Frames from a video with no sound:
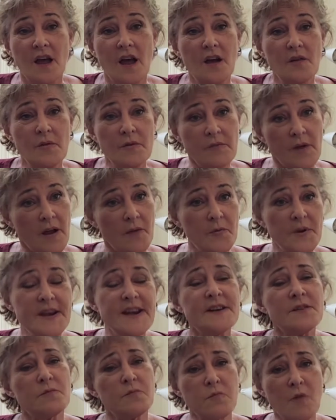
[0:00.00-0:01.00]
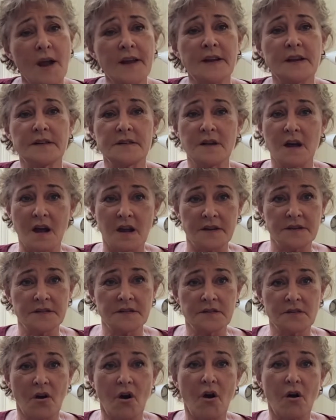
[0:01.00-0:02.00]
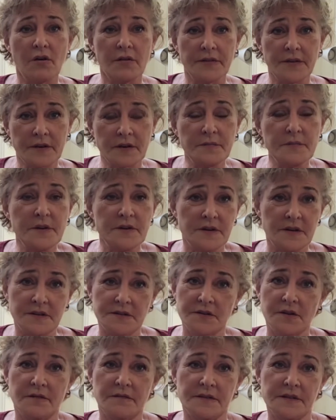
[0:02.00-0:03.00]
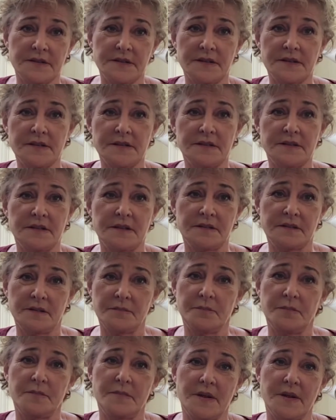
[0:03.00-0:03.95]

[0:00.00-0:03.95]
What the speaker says: we need to recognize all the community services that the